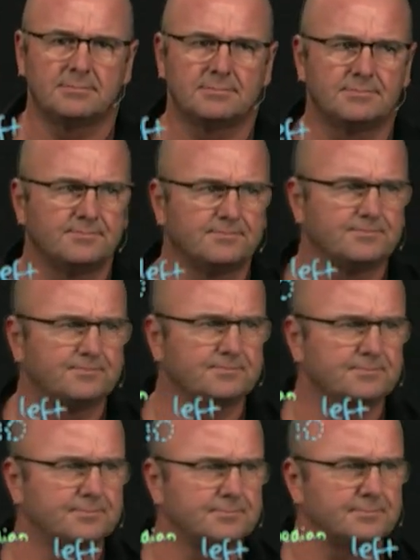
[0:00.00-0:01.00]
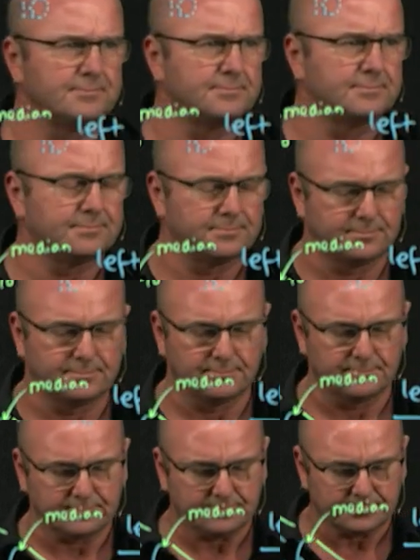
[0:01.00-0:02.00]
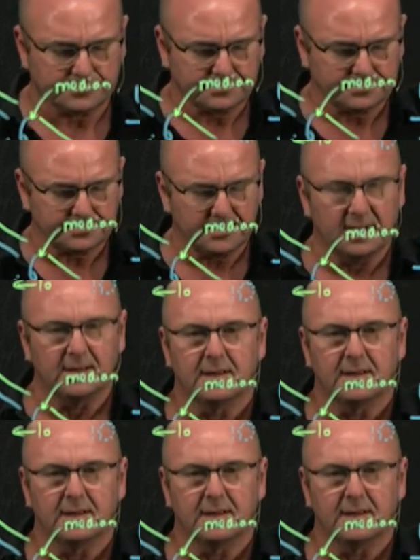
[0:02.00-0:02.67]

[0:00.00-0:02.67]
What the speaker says: (silence)